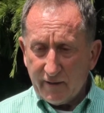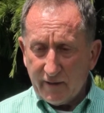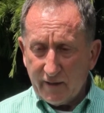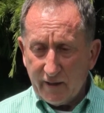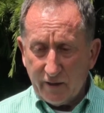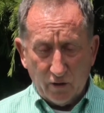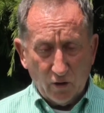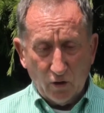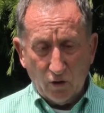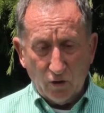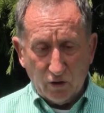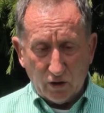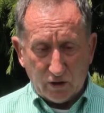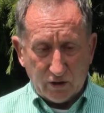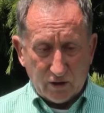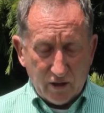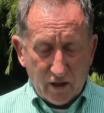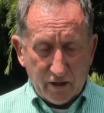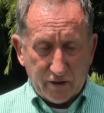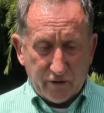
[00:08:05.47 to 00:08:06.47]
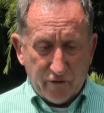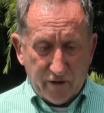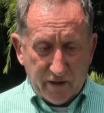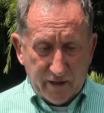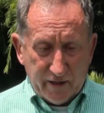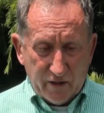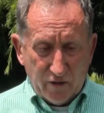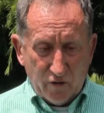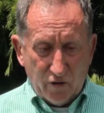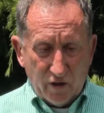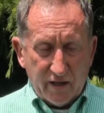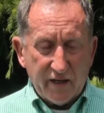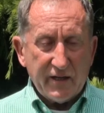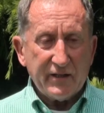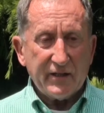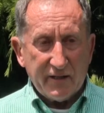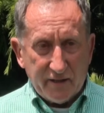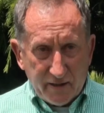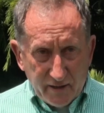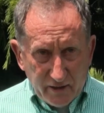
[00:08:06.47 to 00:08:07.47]
It all looks like Rehua,
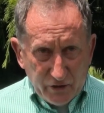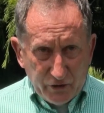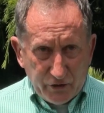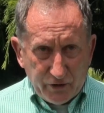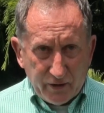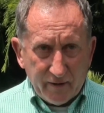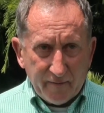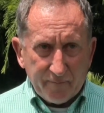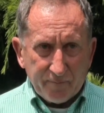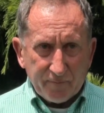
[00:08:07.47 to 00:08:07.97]
and it is,